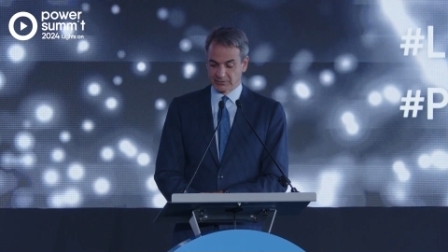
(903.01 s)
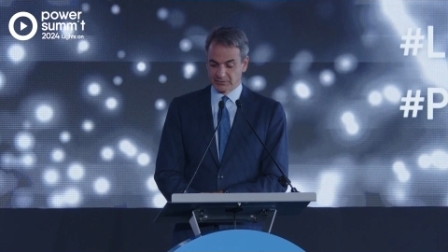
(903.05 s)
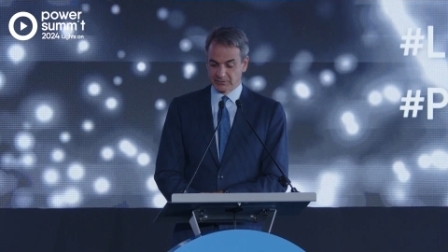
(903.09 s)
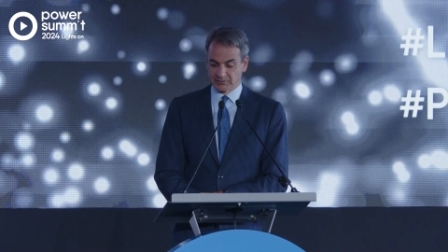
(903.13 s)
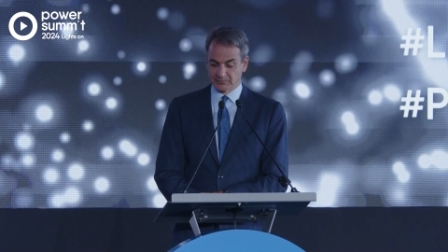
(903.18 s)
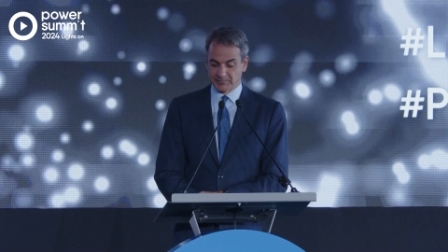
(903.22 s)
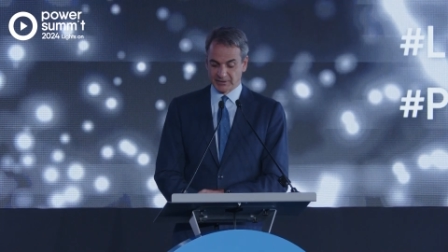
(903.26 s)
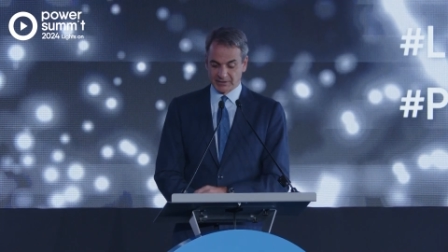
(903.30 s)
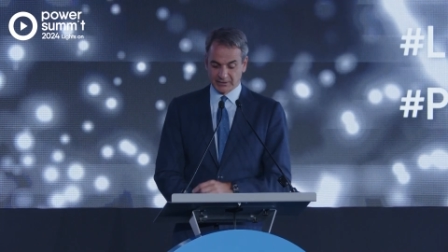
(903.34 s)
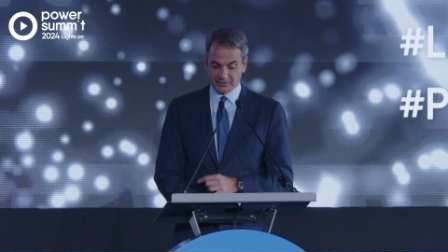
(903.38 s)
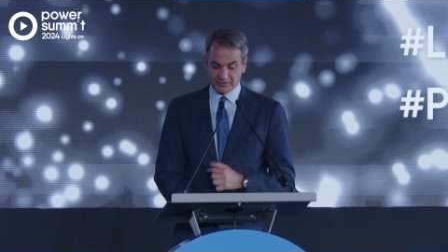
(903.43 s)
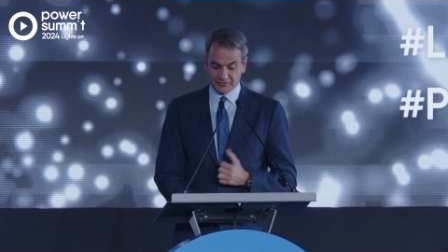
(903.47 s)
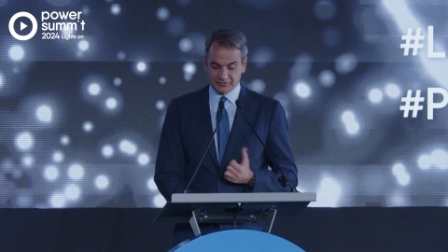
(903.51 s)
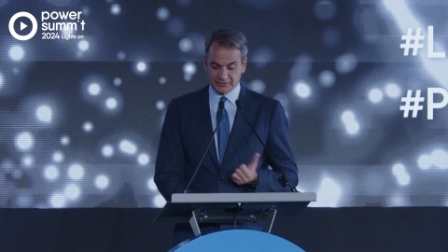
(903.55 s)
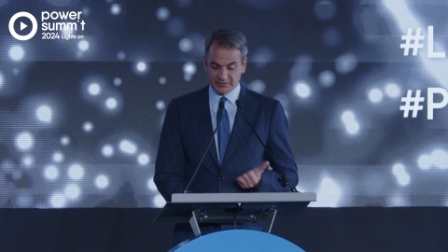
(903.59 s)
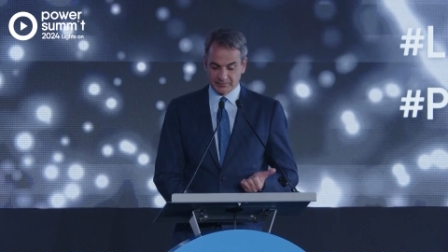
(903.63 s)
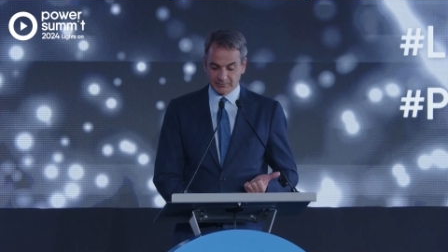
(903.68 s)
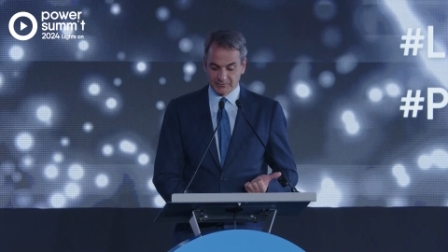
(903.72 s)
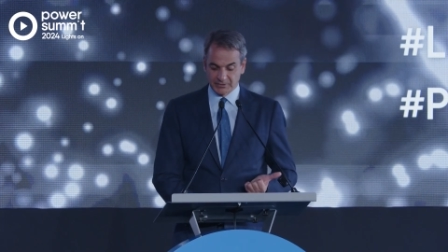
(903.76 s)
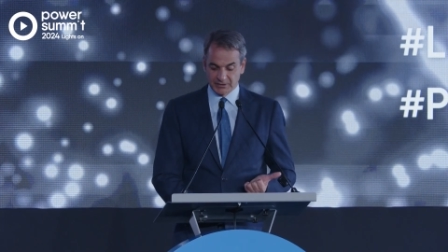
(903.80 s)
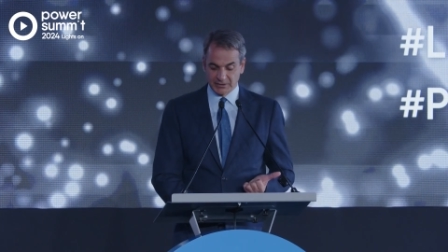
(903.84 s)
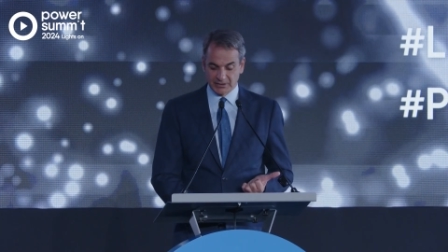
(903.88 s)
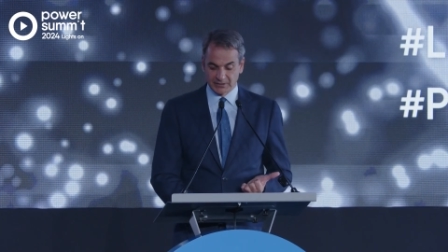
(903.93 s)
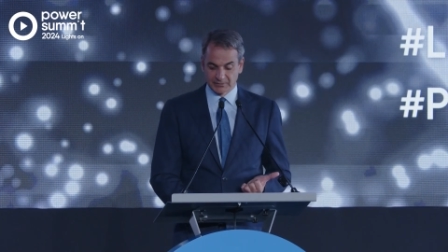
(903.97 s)
But at the same
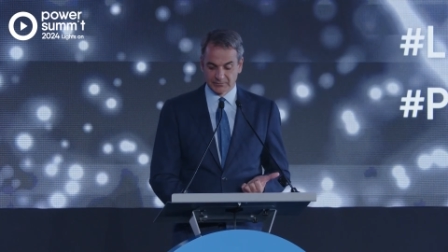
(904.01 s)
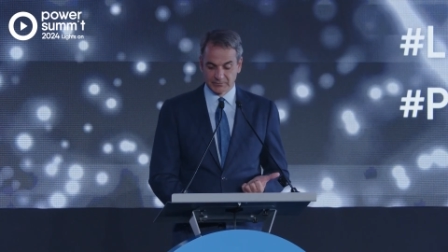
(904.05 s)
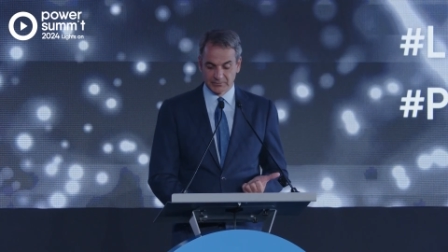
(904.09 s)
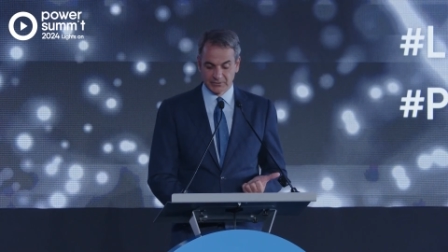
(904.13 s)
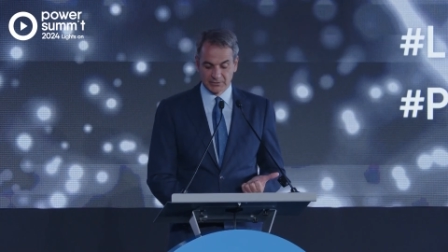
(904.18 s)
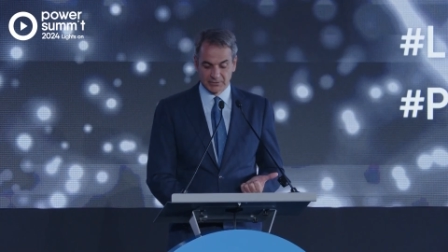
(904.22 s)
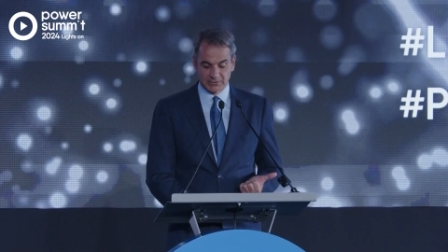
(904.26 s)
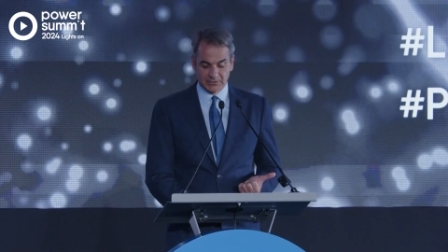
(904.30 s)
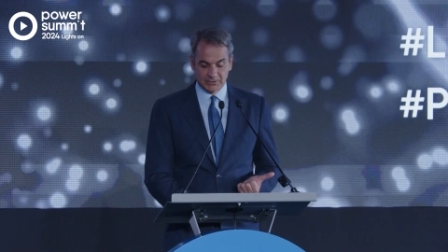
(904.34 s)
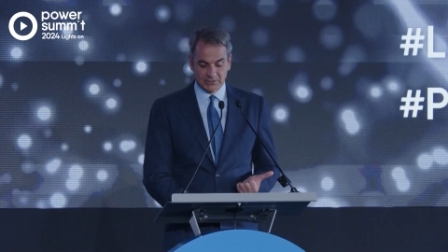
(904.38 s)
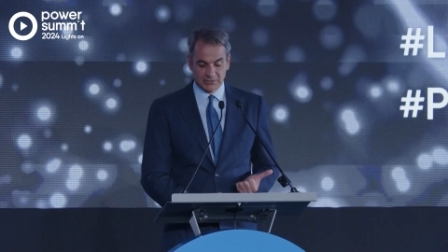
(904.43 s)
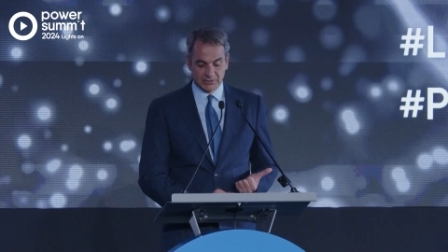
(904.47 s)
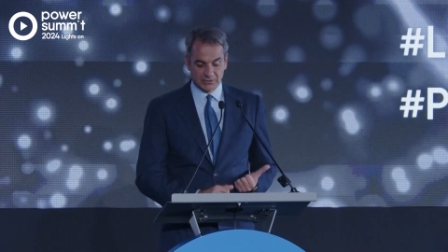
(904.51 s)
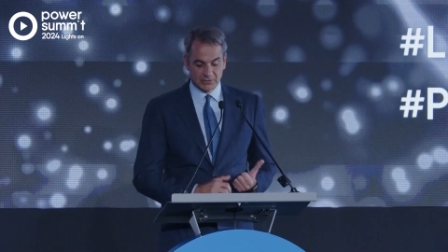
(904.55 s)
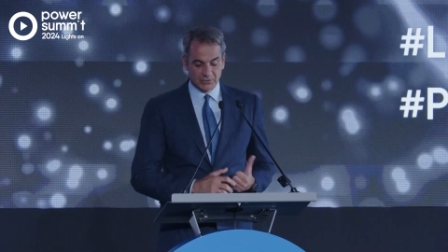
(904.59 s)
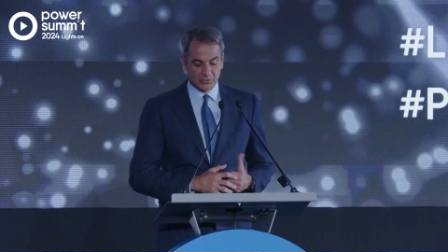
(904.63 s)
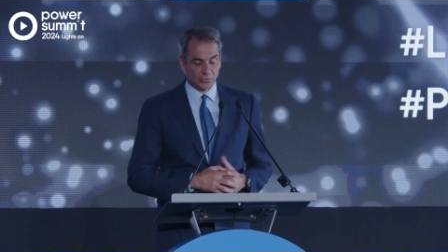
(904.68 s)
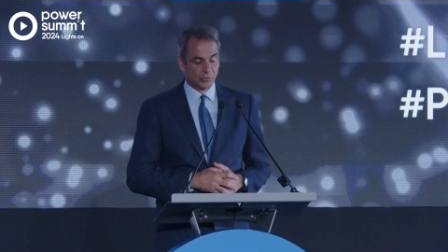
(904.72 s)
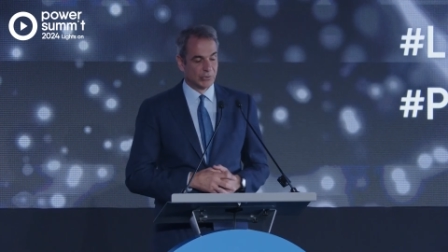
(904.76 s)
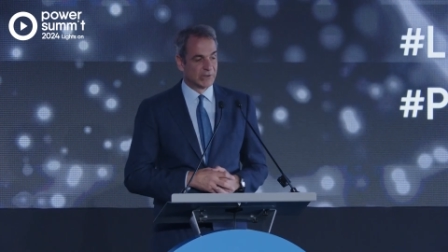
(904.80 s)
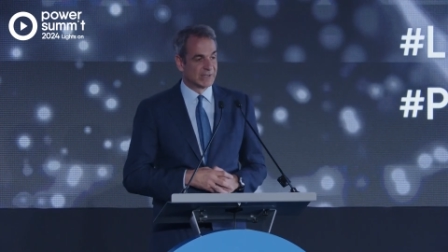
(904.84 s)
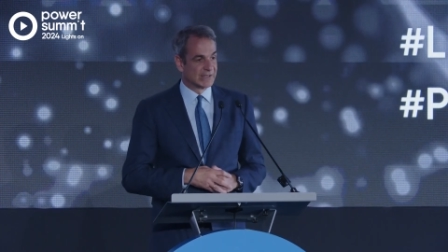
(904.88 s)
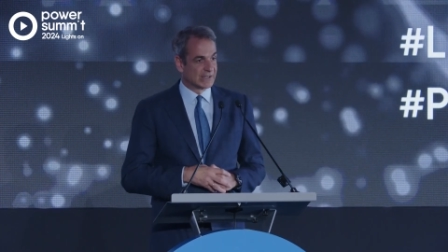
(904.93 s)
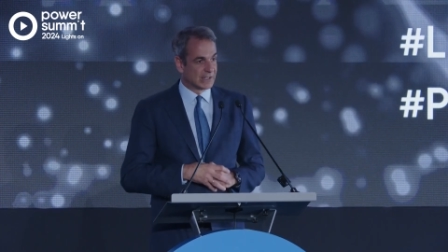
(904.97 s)
time,
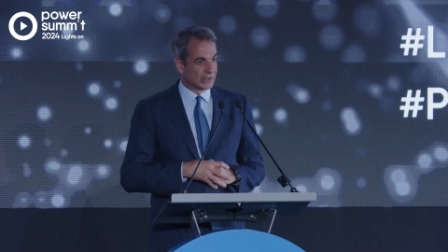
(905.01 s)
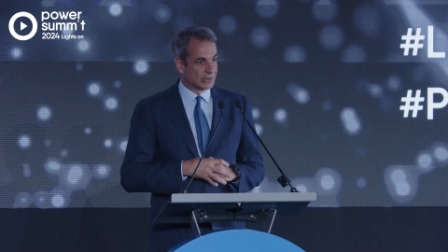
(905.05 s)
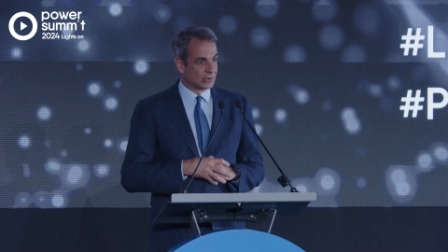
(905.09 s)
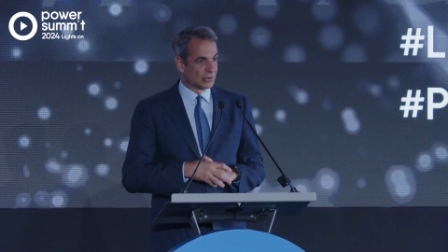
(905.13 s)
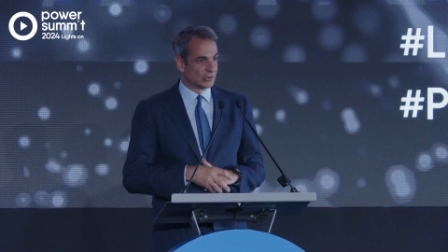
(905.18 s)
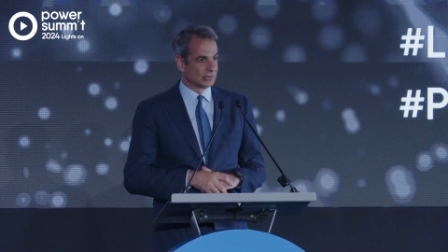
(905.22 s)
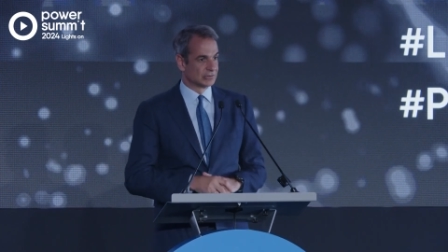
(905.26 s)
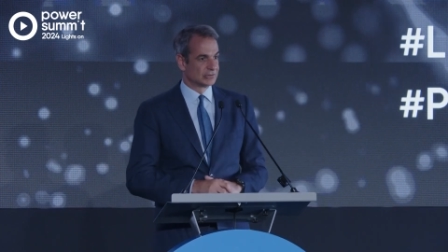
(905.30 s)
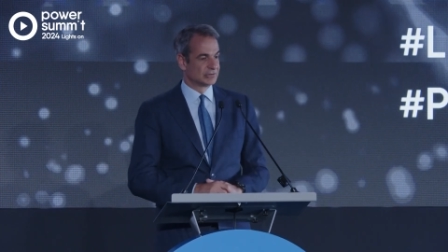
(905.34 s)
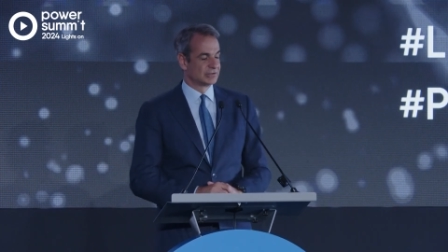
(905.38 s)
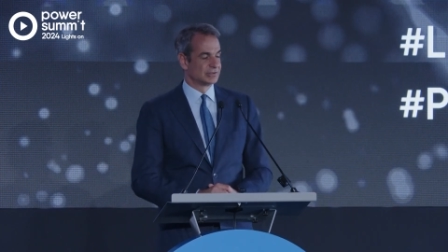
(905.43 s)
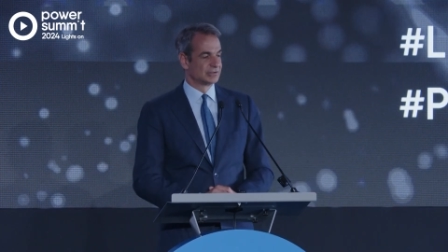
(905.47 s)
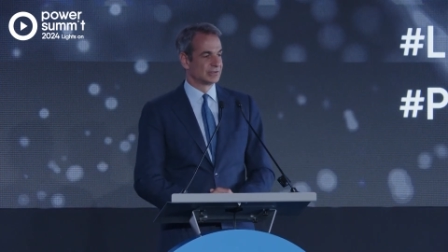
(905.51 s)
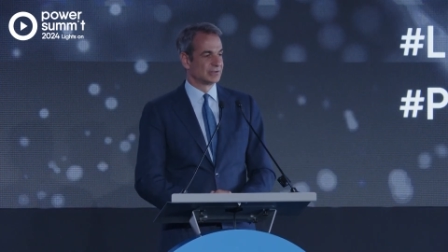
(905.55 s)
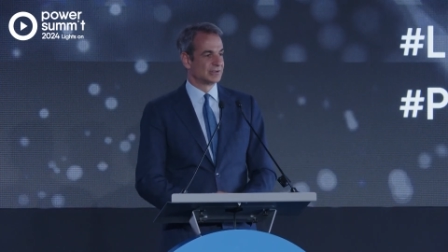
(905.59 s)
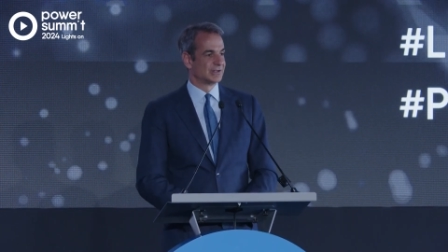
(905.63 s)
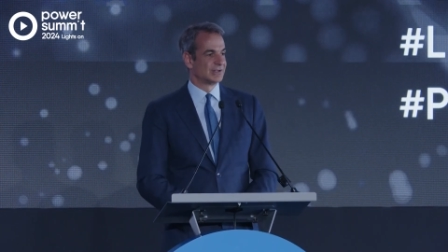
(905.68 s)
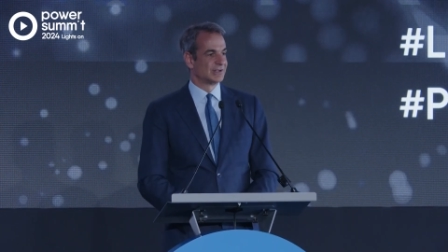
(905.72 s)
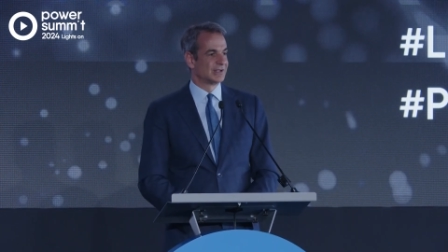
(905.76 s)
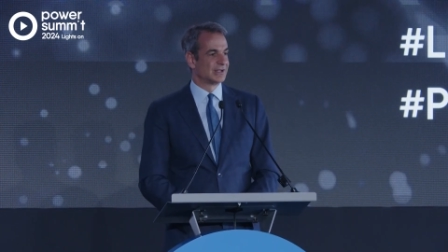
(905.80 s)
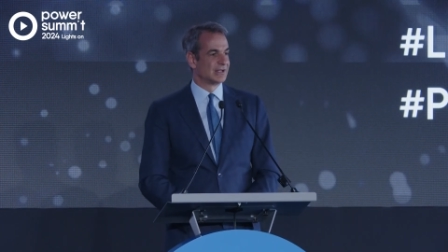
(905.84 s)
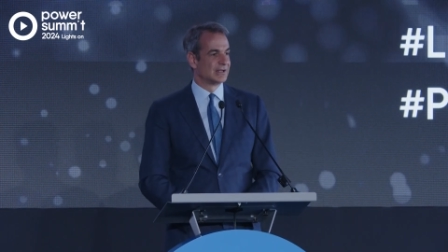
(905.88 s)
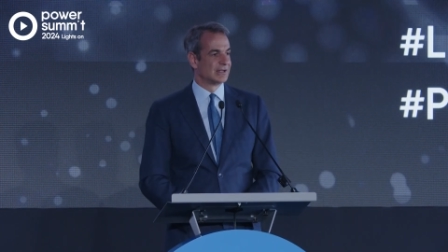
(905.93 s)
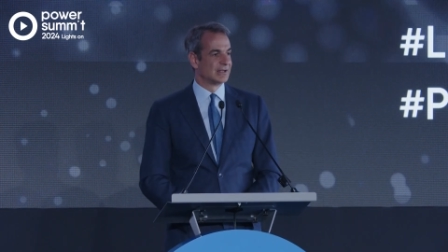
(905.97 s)
we cannot
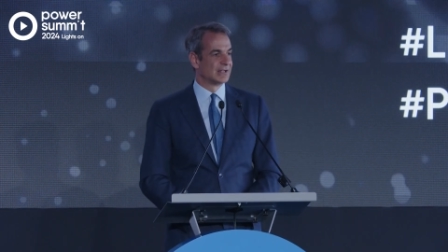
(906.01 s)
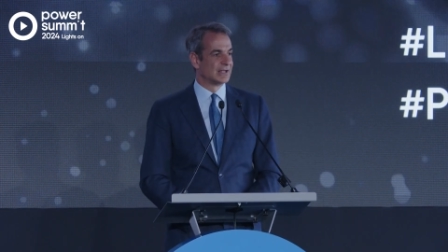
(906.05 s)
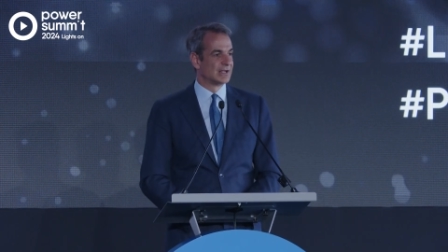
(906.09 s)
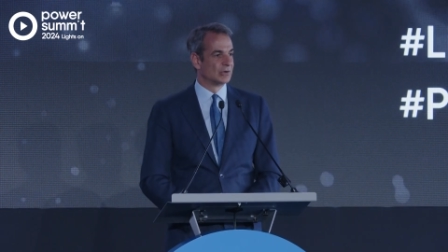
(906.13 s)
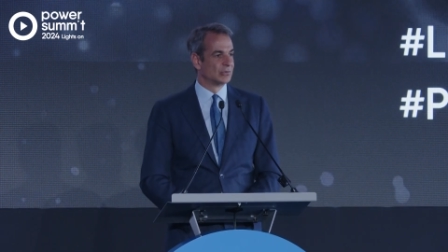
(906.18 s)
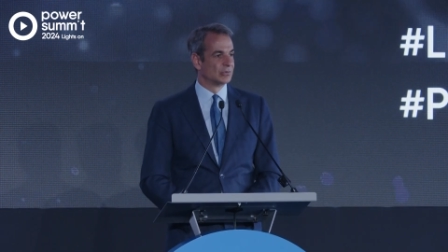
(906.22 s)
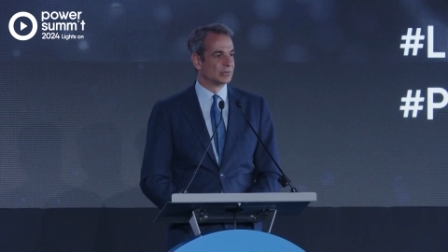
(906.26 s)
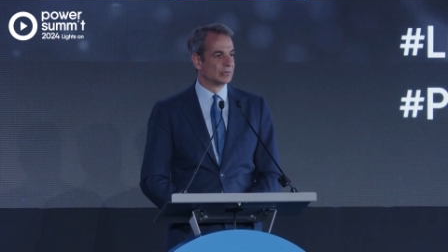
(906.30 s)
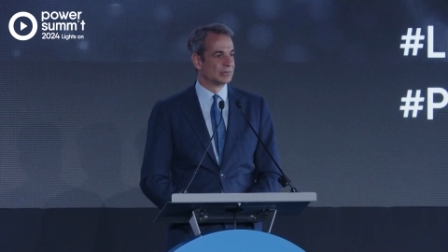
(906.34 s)
allow